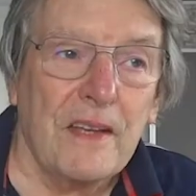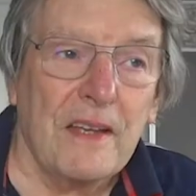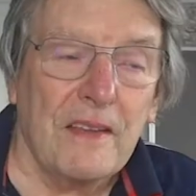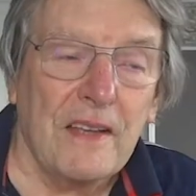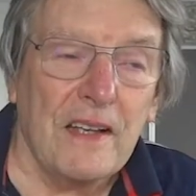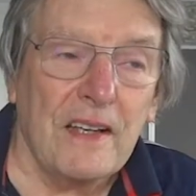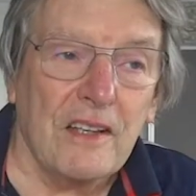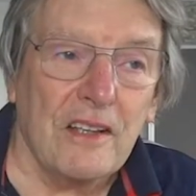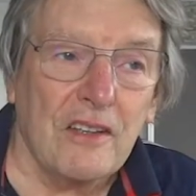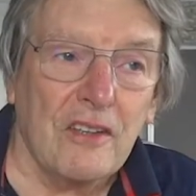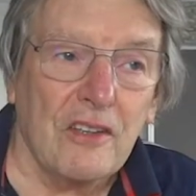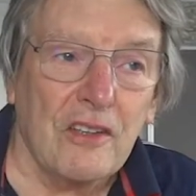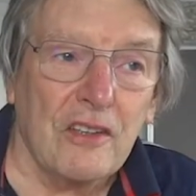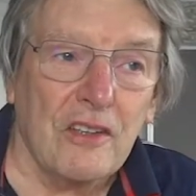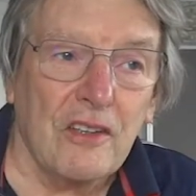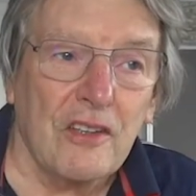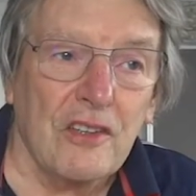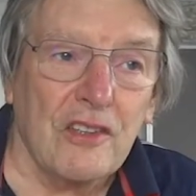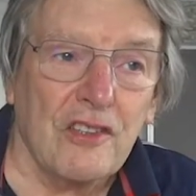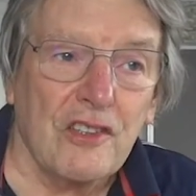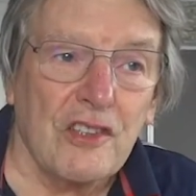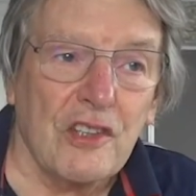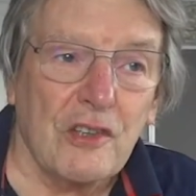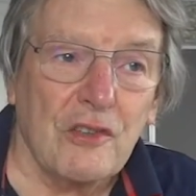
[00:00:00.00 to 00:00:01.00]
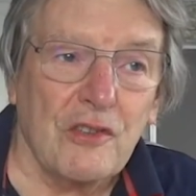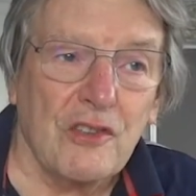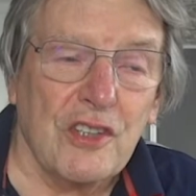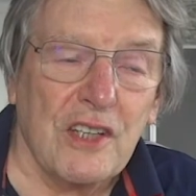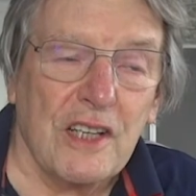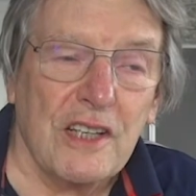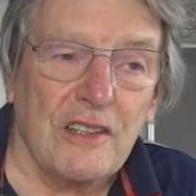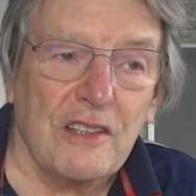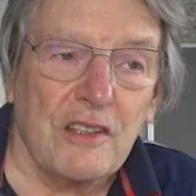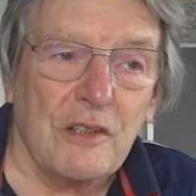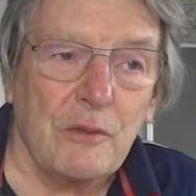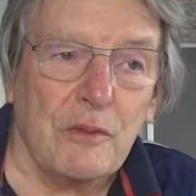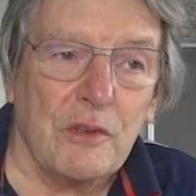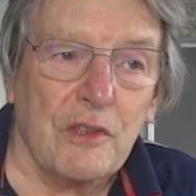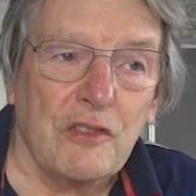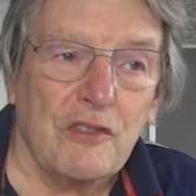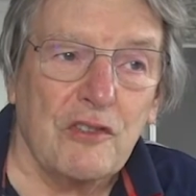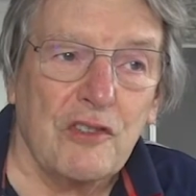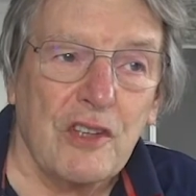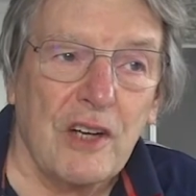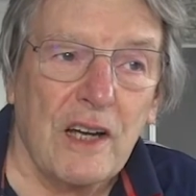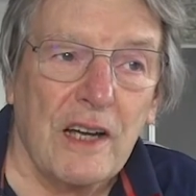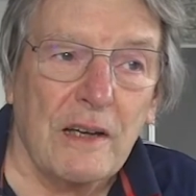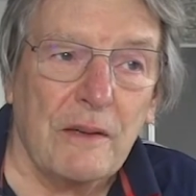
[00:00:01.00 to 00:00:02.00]
it got associated with
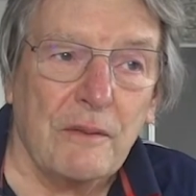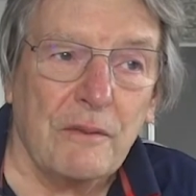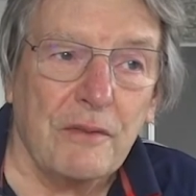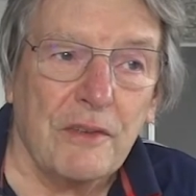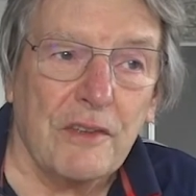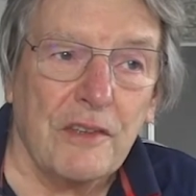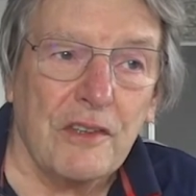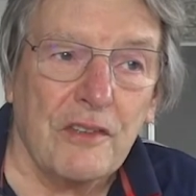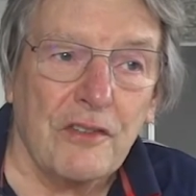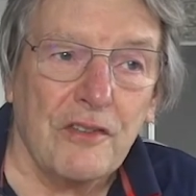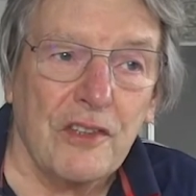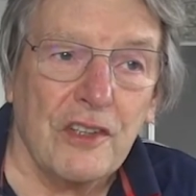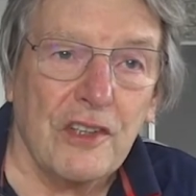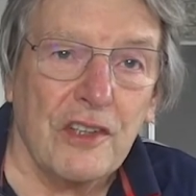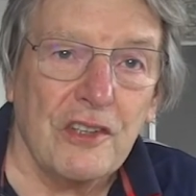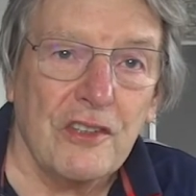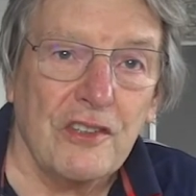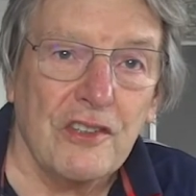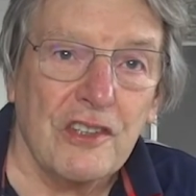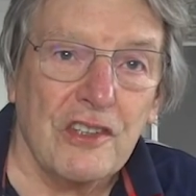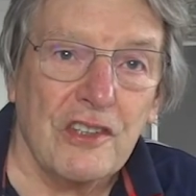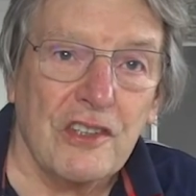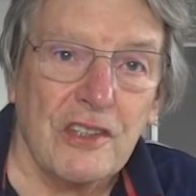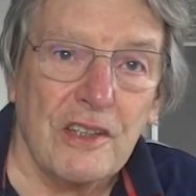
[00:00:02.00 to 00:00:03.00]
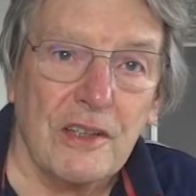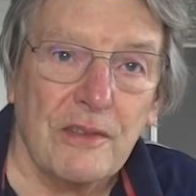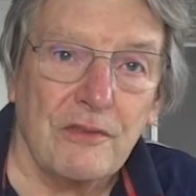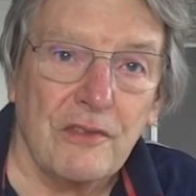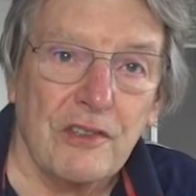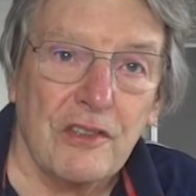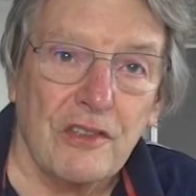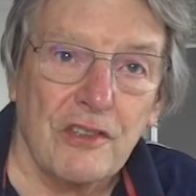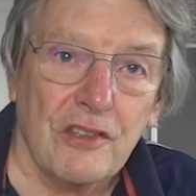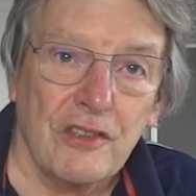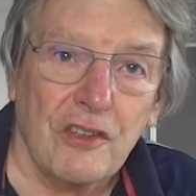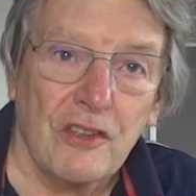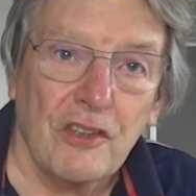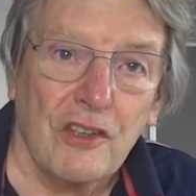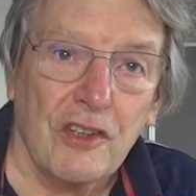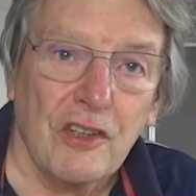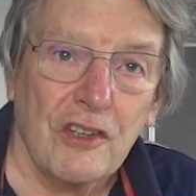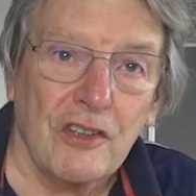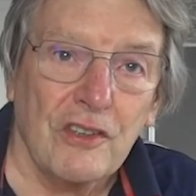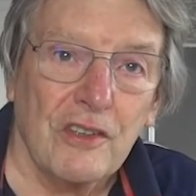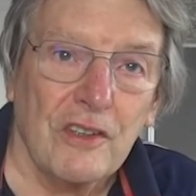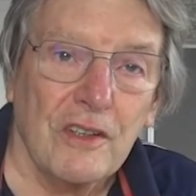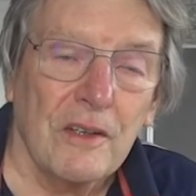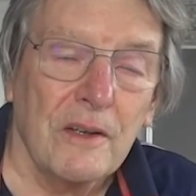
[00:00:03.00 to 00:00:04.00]
Triumph in the 30s after
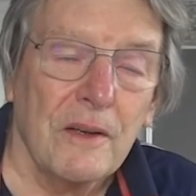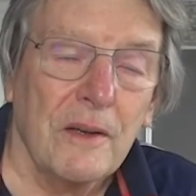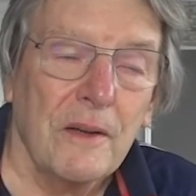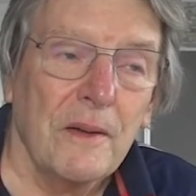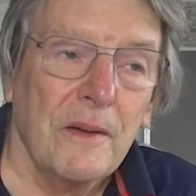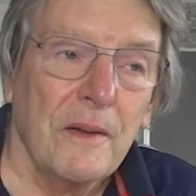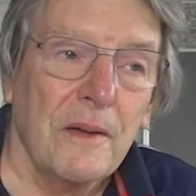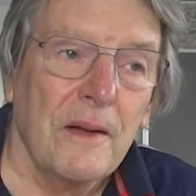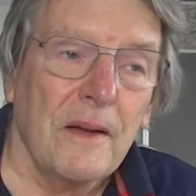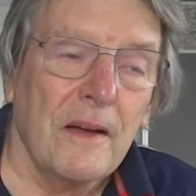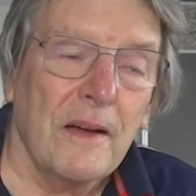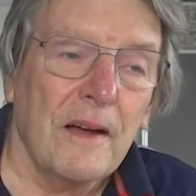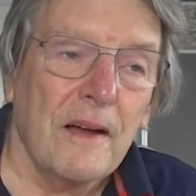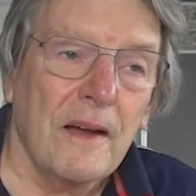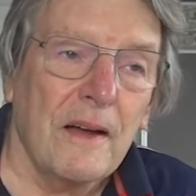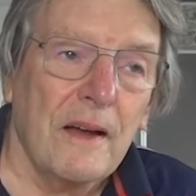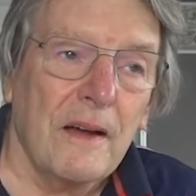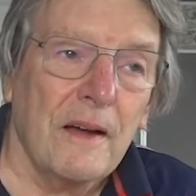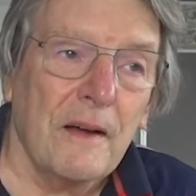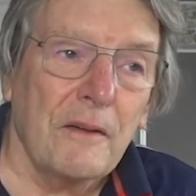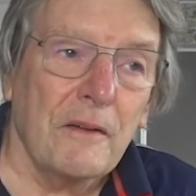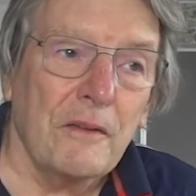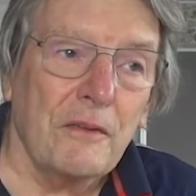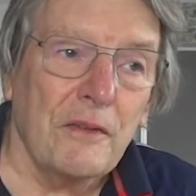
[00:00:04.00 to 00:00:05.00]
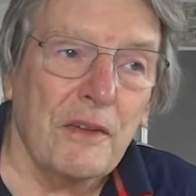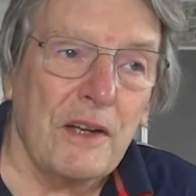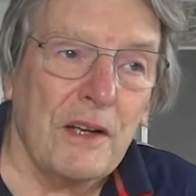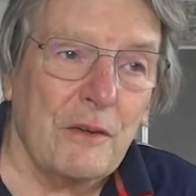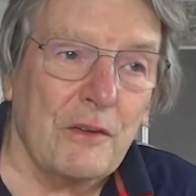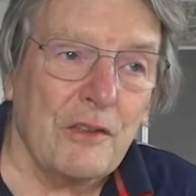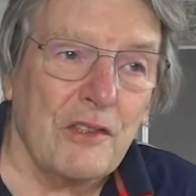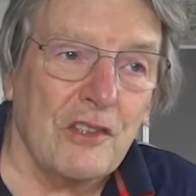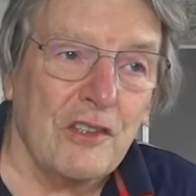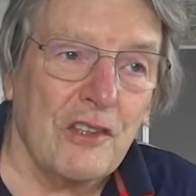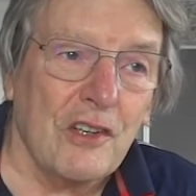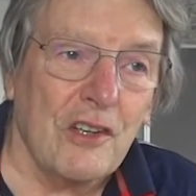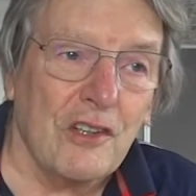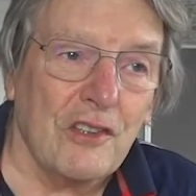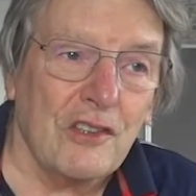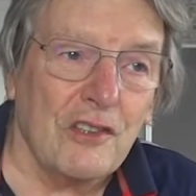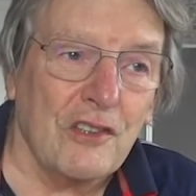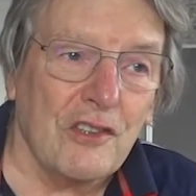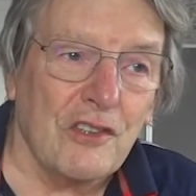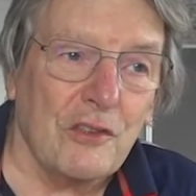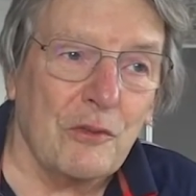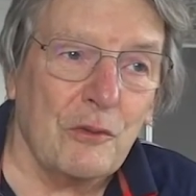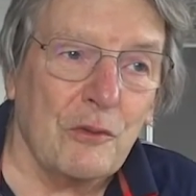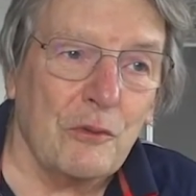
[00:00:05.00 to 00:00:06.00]
Scott. Mm. He thought it was Scott's
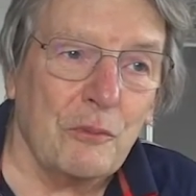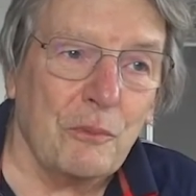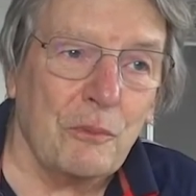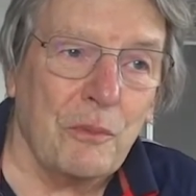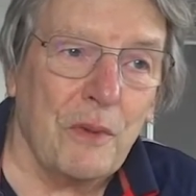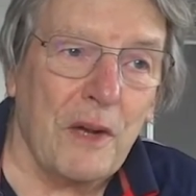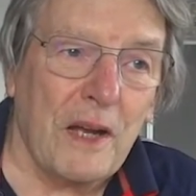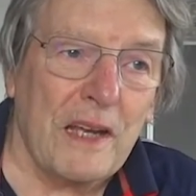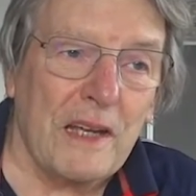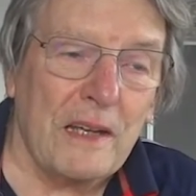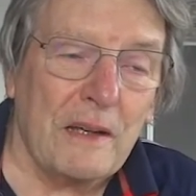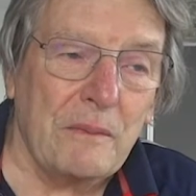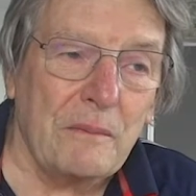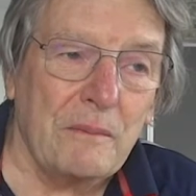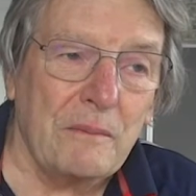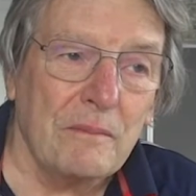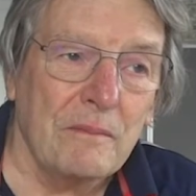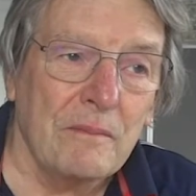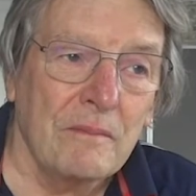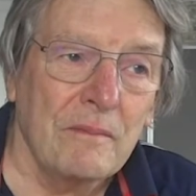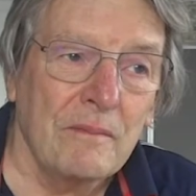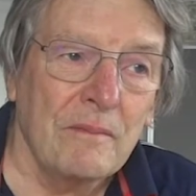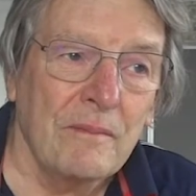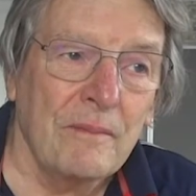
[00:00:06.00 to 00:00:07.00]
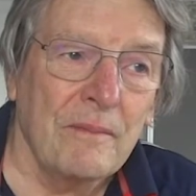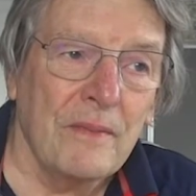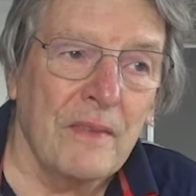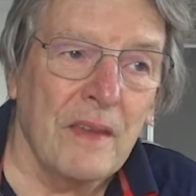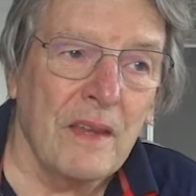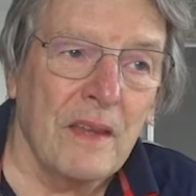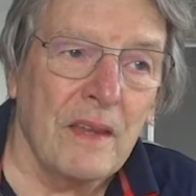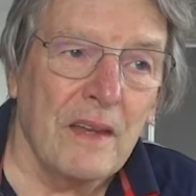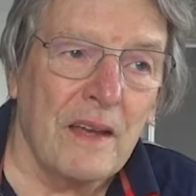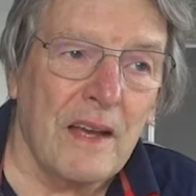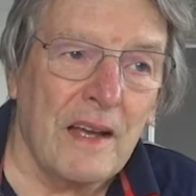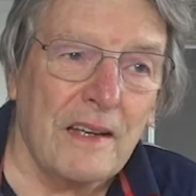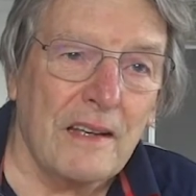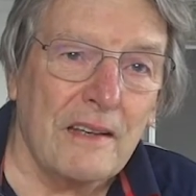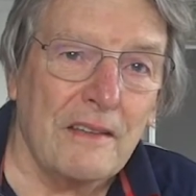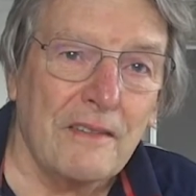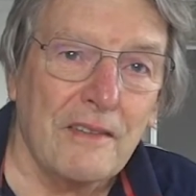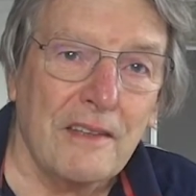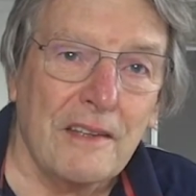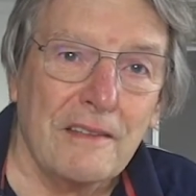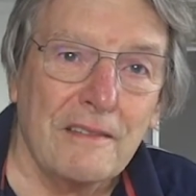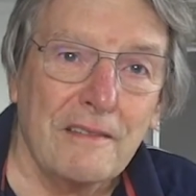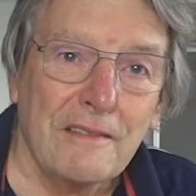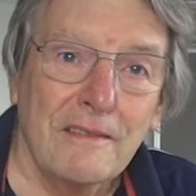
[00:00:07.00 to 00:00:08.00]
because they wouldn't pay him
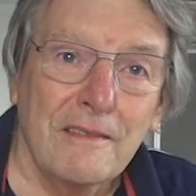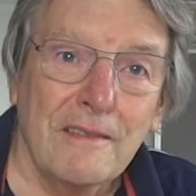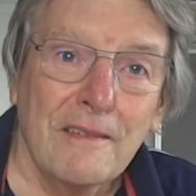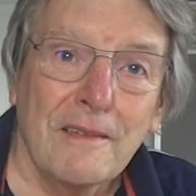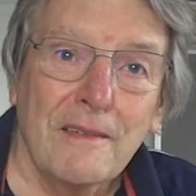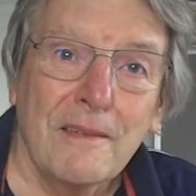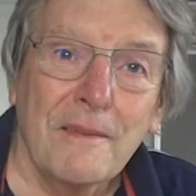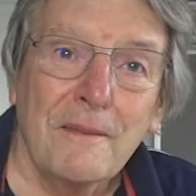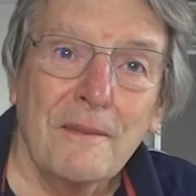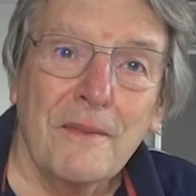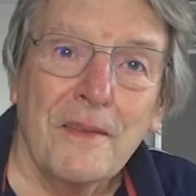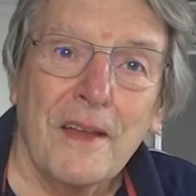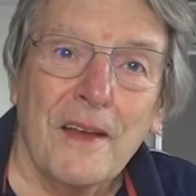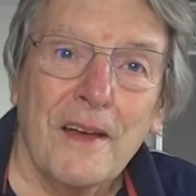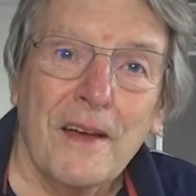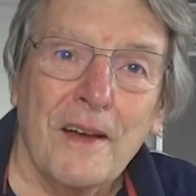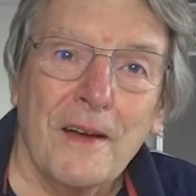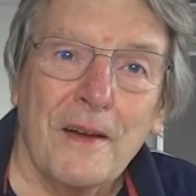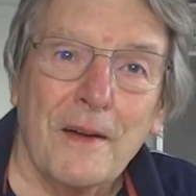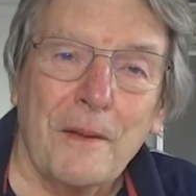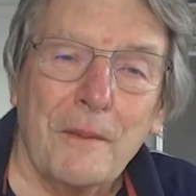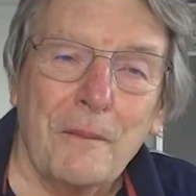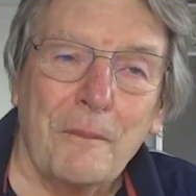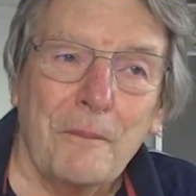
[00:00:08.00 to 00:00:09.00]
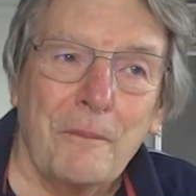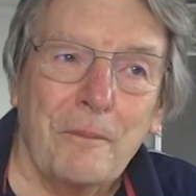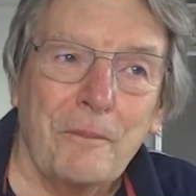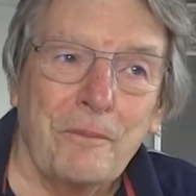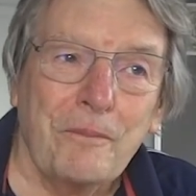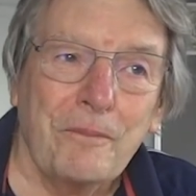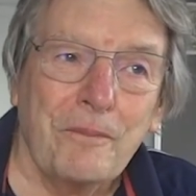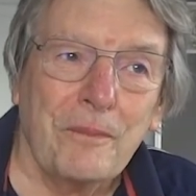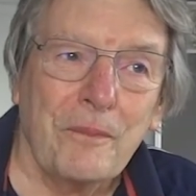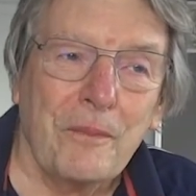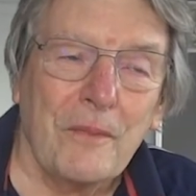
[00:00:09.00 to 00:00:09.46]
anything. Mm.